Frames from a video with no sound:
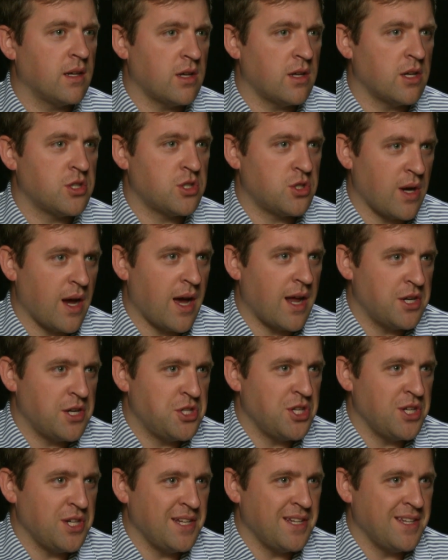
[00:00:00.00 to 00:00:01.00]

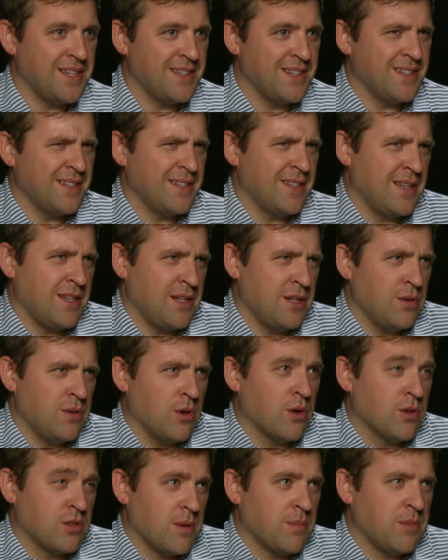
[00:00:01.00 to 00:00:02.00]
strategy that you,
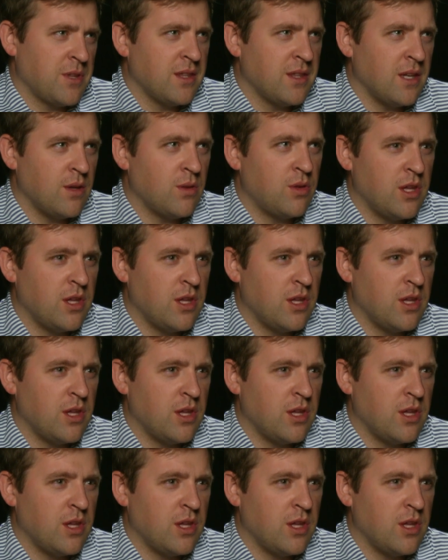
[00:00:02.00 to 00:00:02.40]
or something that you